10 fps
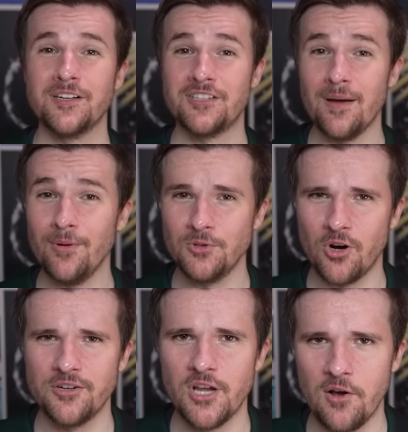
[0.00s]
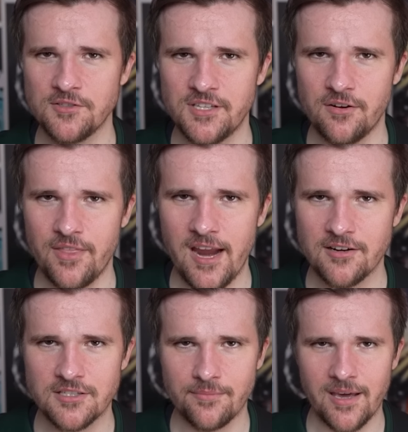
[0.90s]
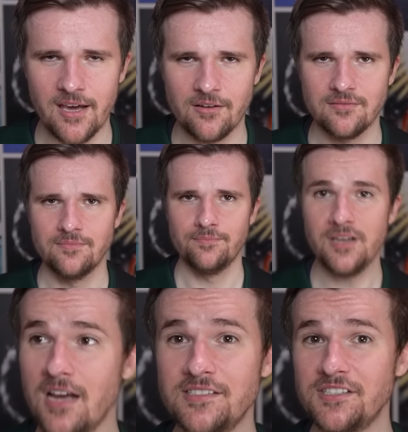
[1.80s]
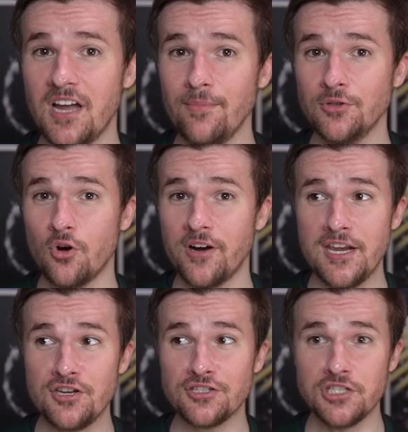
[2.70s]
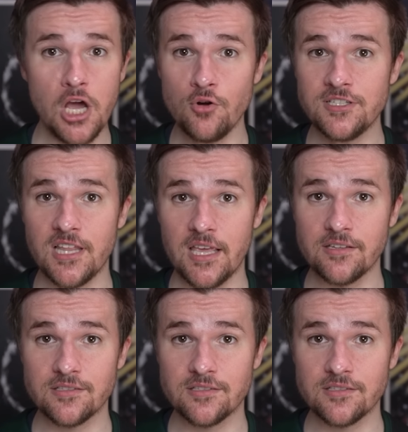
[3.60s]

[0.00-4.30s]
Dumbledore knows they're there somehow. Because he's Dumbledore, he just knows things.